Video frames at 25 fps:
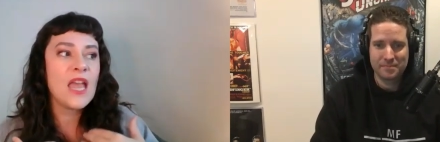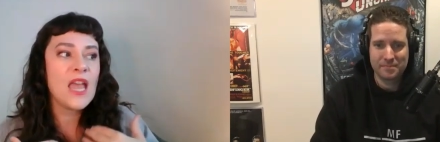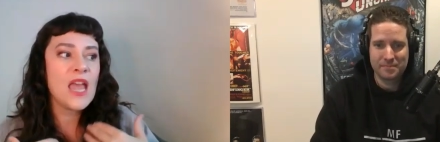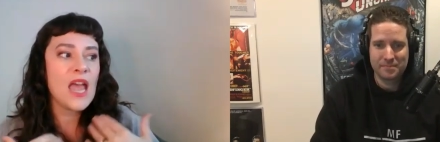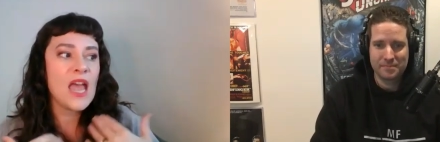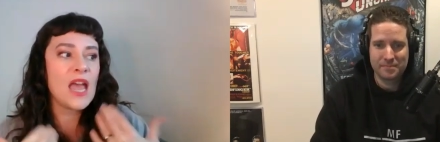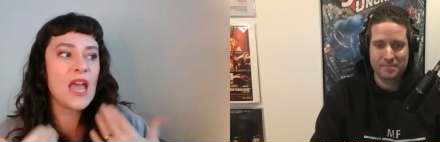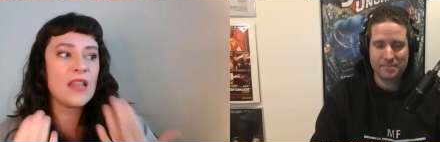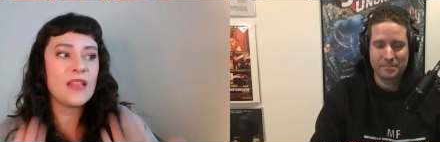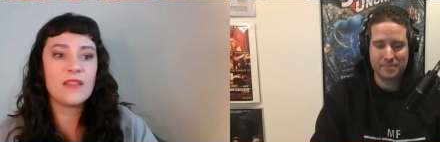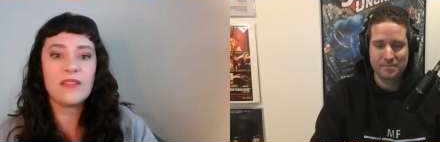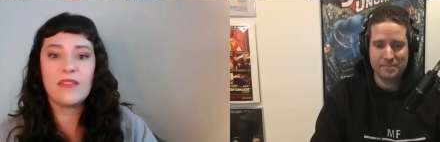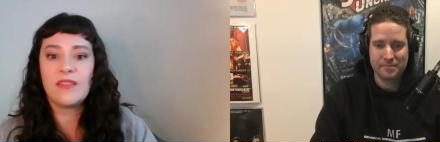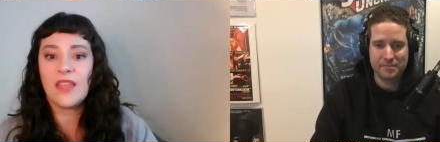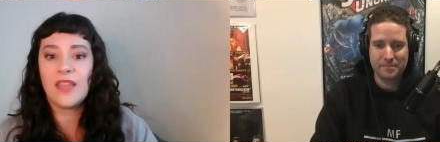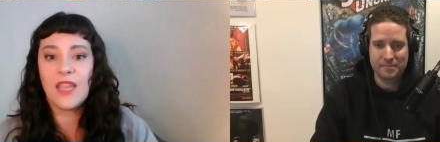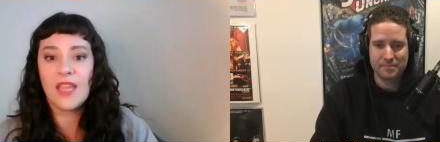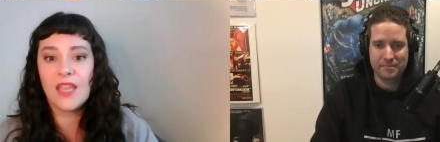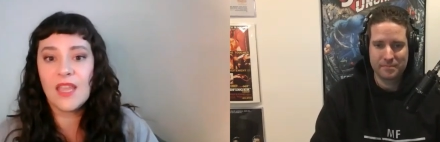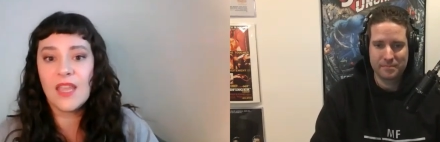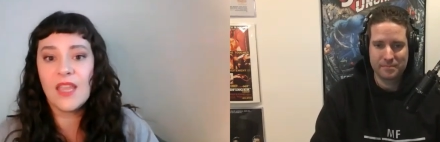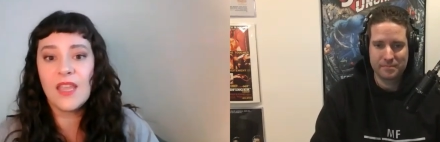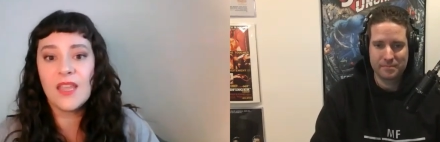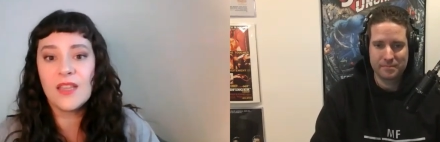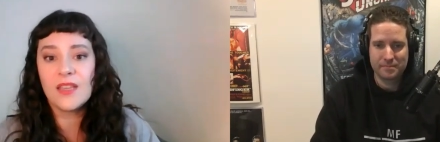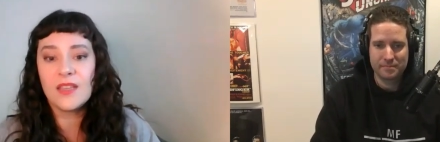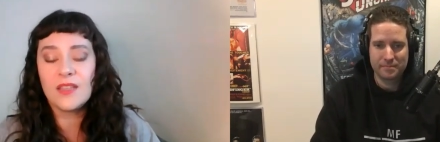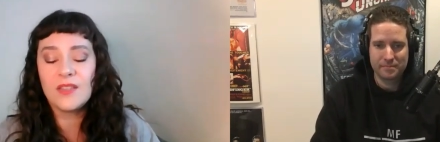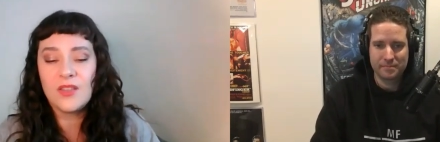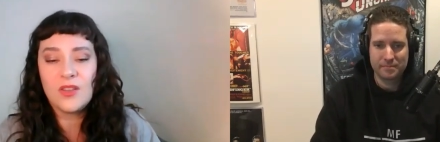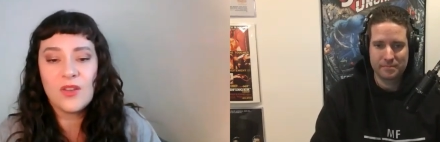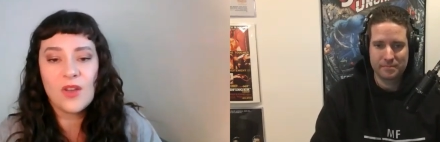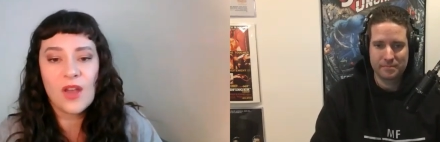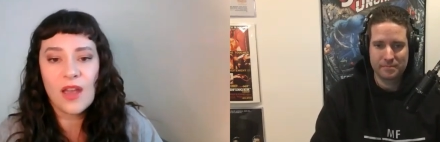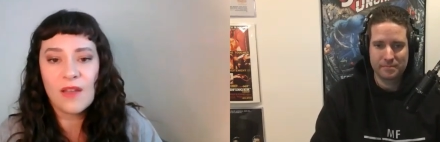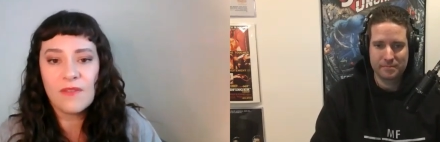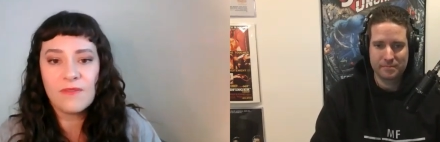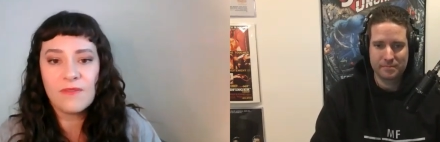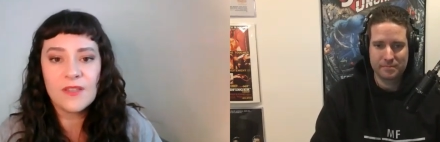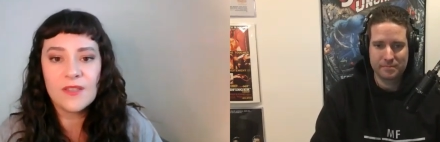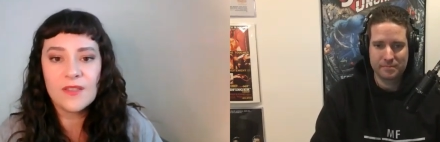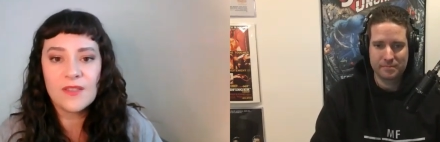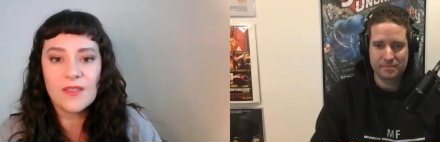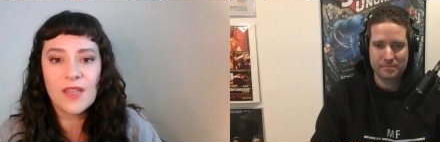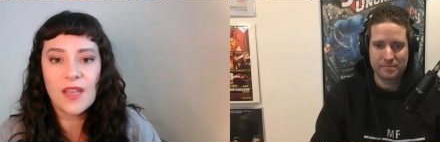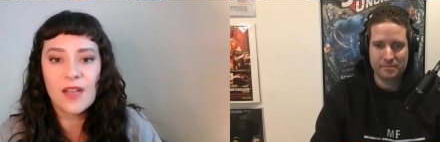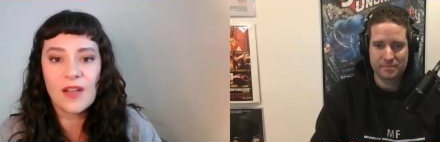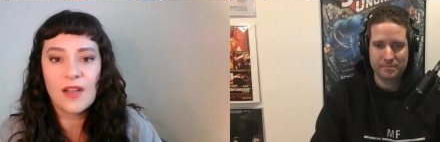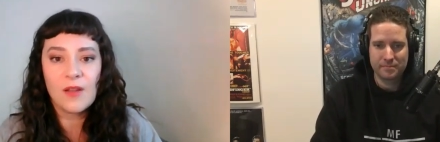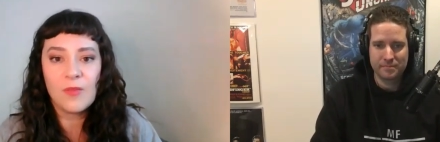Speaker 1: And the thing is, you have to
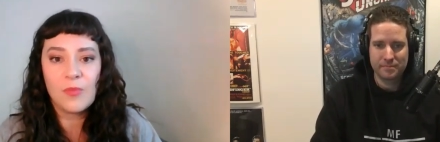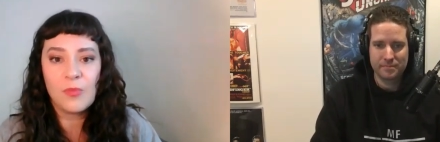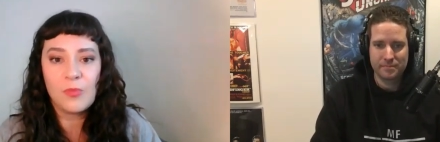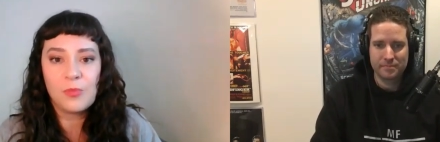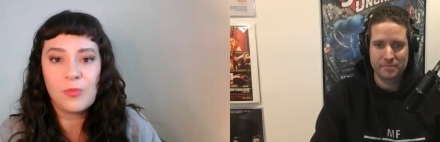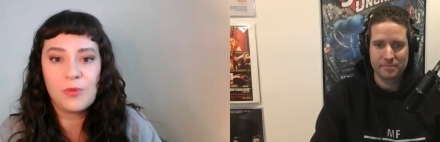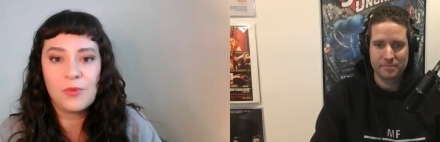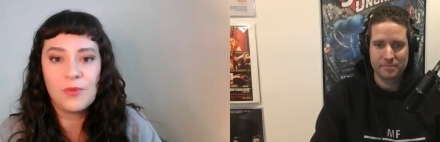set up